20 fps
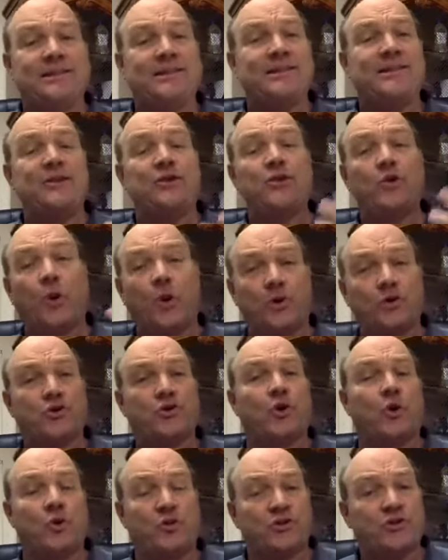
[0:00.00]
Your
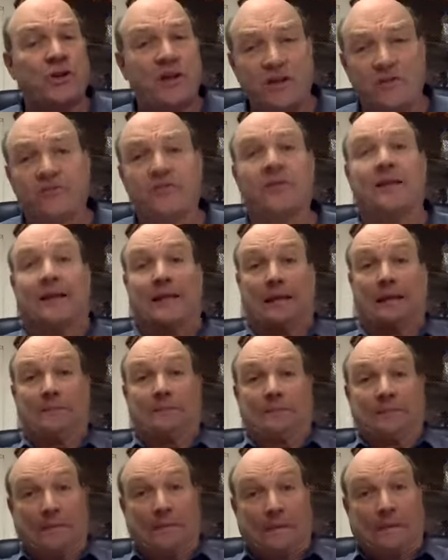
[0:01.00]
church needs to come
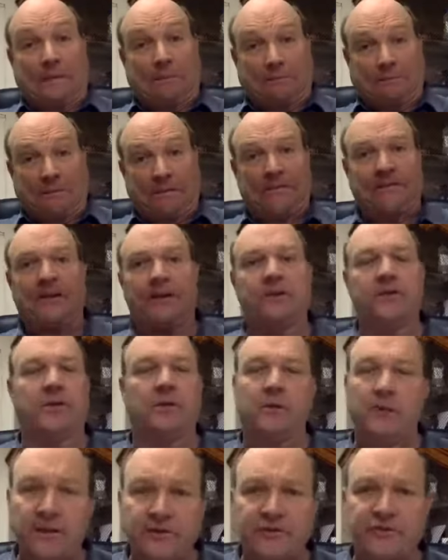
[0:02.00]
up in the
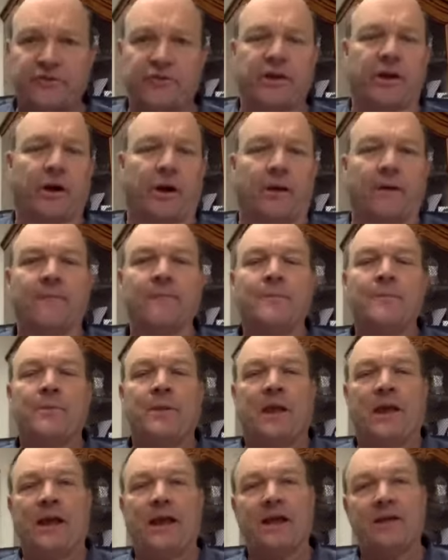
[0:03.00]
list there,
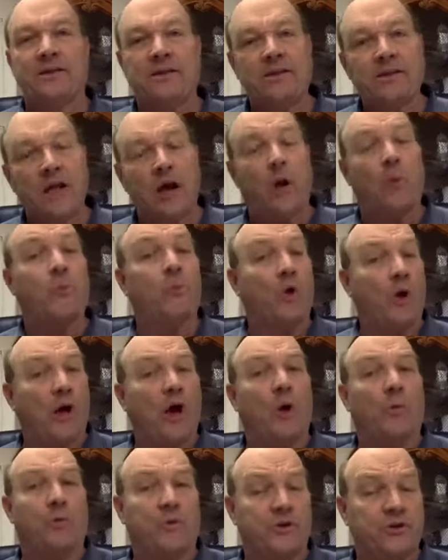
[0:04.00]
and Yelp will
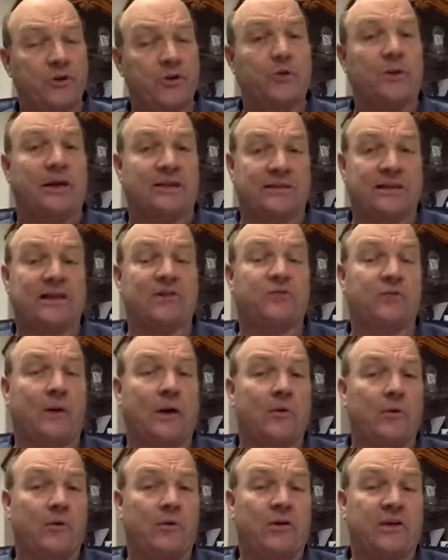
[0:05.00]
help you do that. That's why
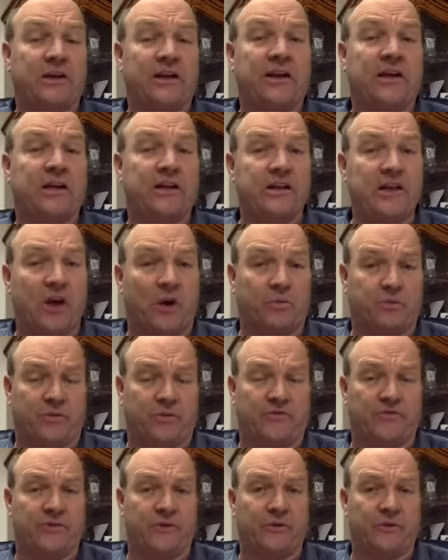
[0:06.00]
we want to get Yelp
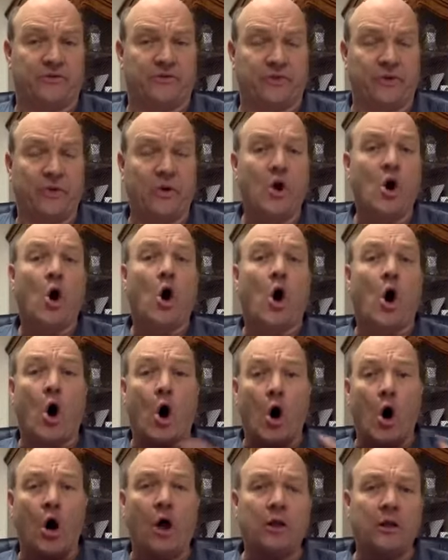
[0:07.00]
reviews. So
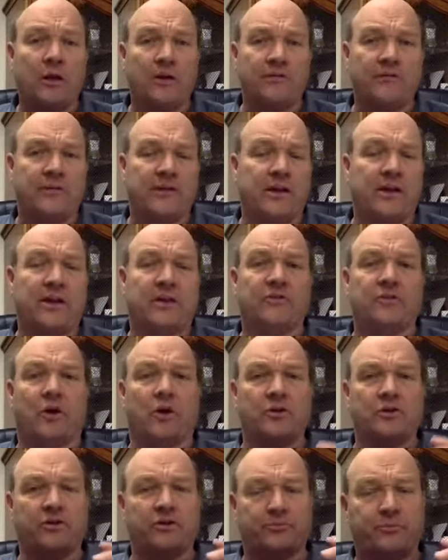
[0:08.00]
all of these
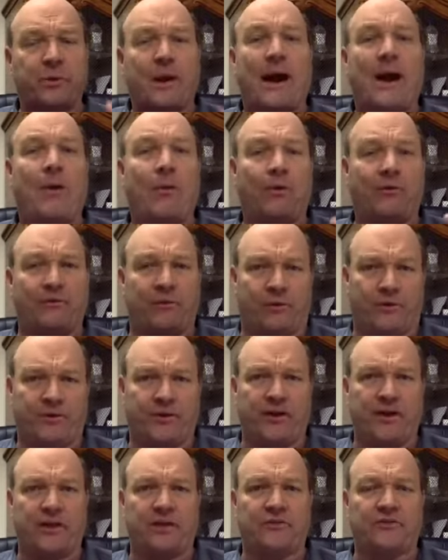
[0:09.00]
are just powerful
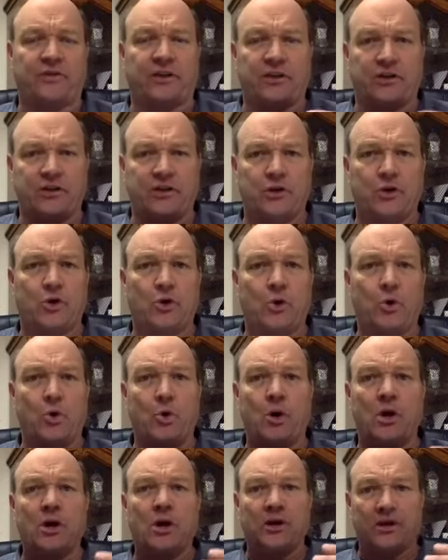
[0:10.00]
things that
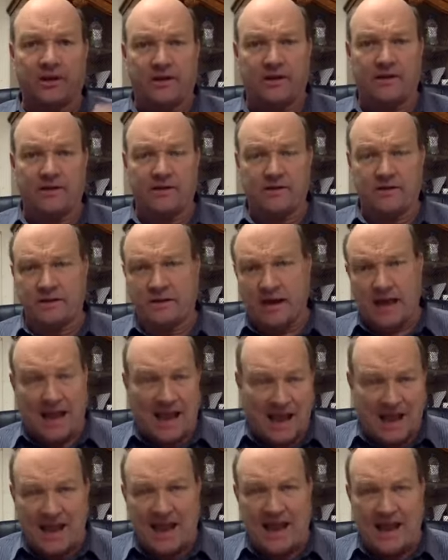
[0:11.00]
you can
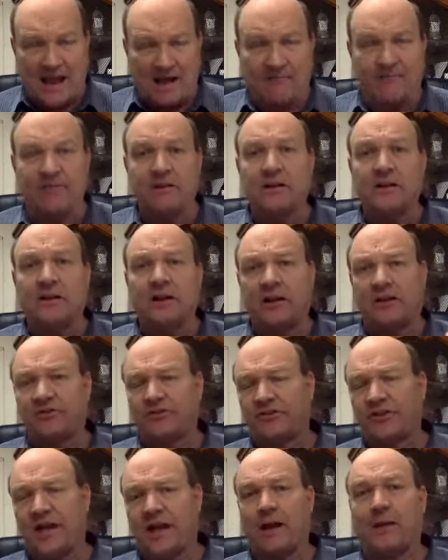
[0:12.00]
have a
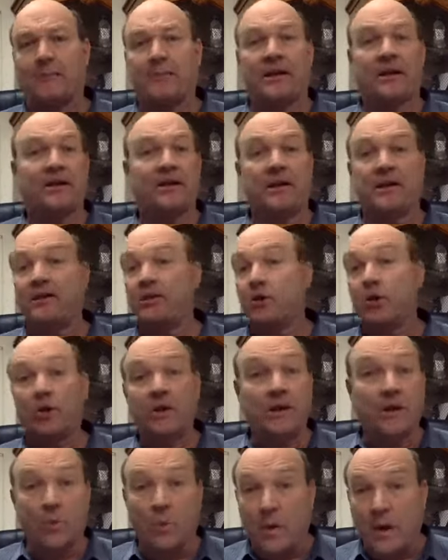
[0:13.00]
setup, and you don't
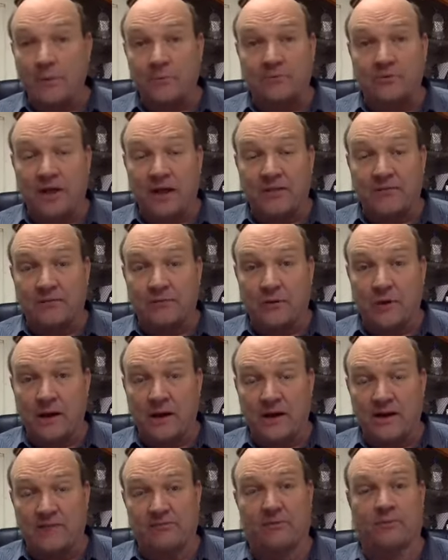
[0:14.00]
need a website for
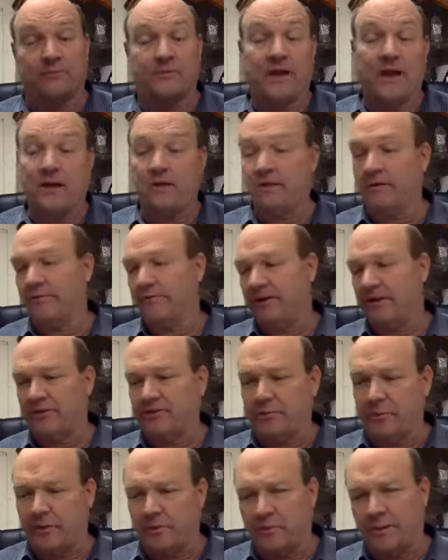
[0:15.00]
any of them. Now, your
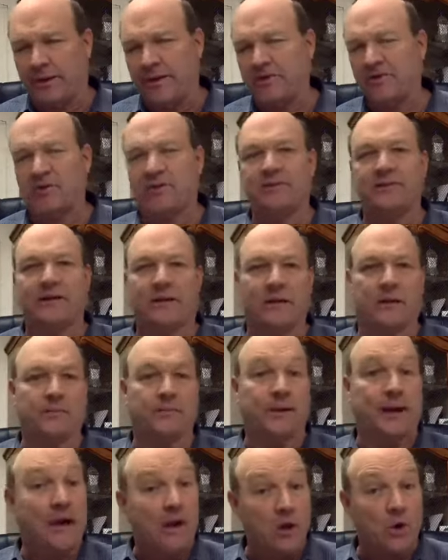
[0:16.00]
Facebook page can tell
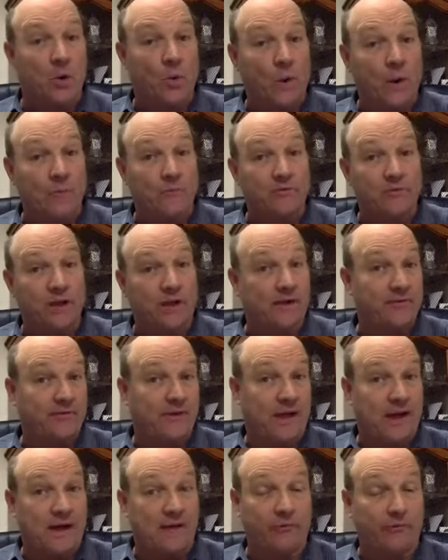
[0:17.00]
about your website if
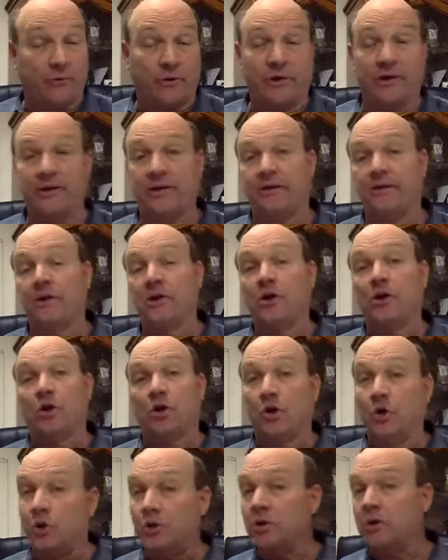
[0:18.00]
you have one, and
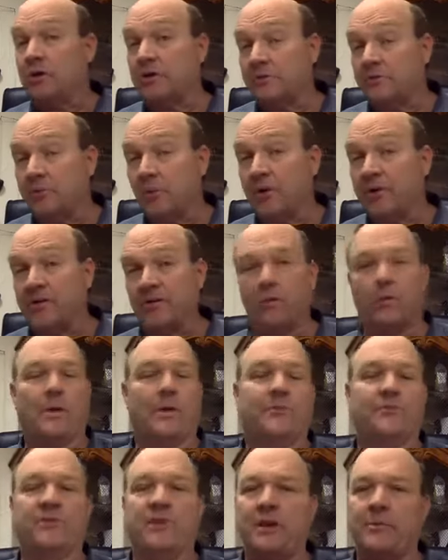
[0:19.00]
Google can point to your
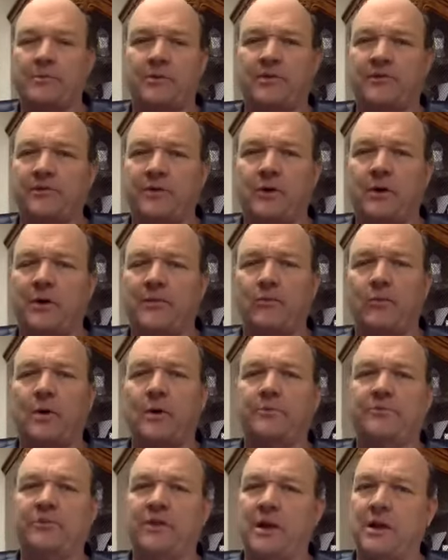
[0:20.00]
website, but if you don't have a
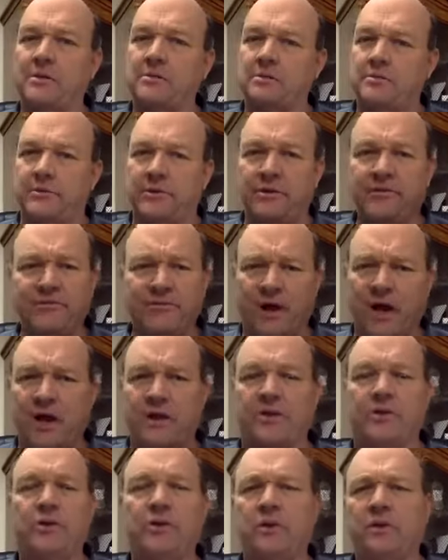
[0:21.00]
website, you're
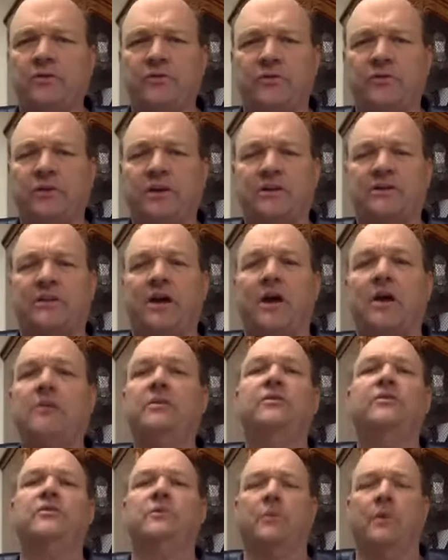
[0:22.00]
fine. You can still get
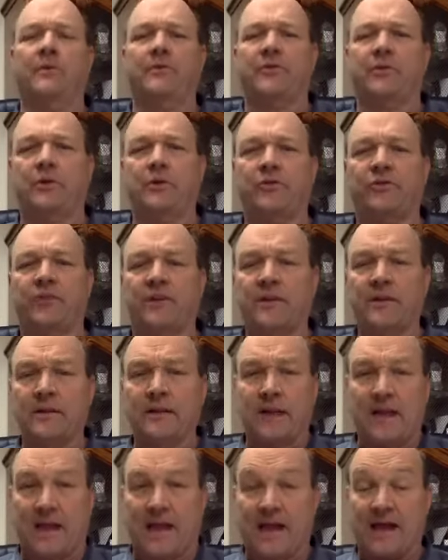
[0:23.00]
tons of
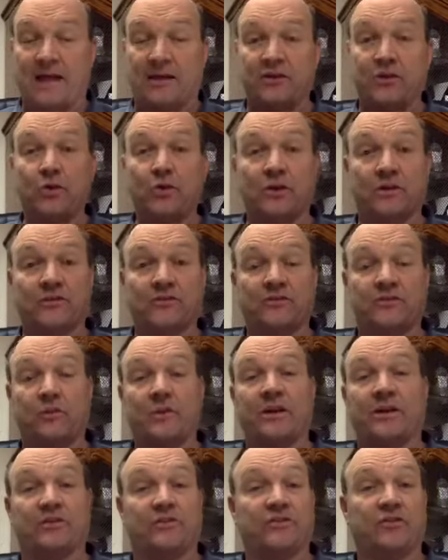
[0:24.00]
reviews, and
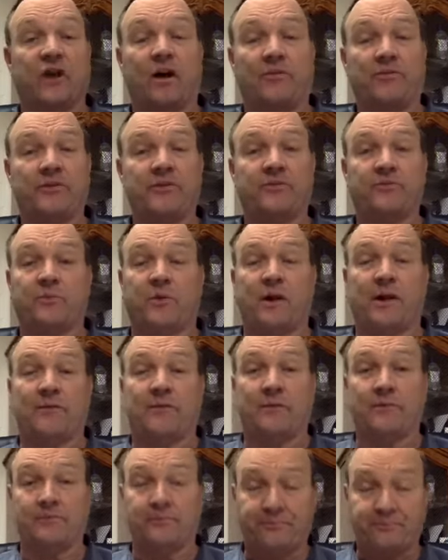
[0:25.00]
we can solve this
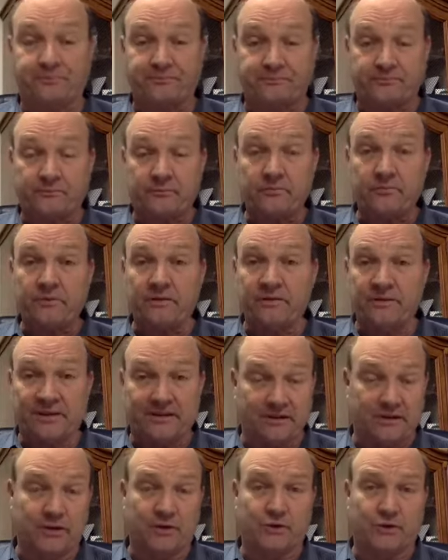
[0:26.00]
problem
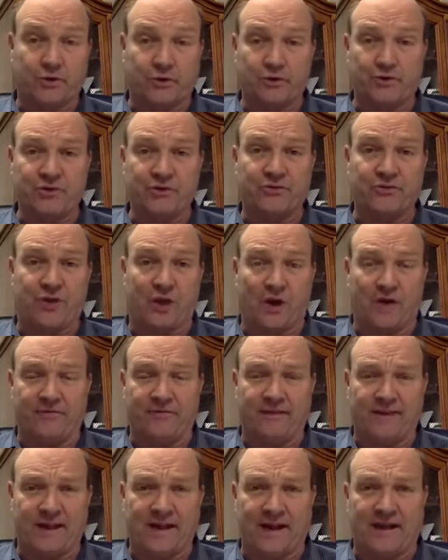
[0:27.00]
that little churches
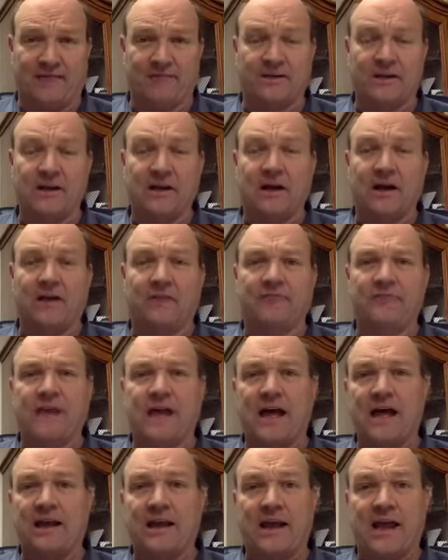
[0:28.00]
often have of
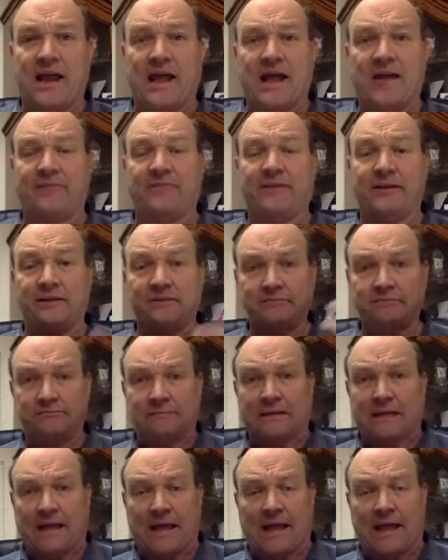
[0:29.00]
not having
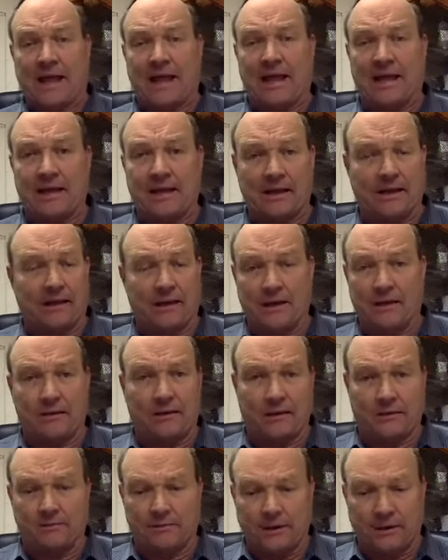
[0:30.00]

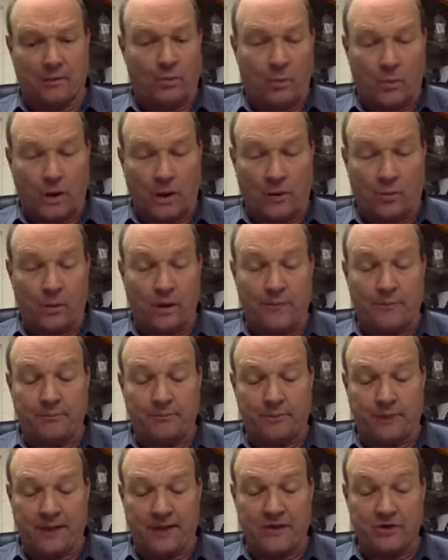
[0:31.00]
a web
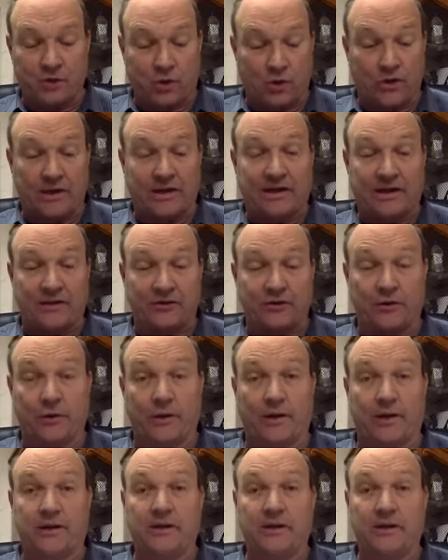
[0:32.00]
page or getting to it,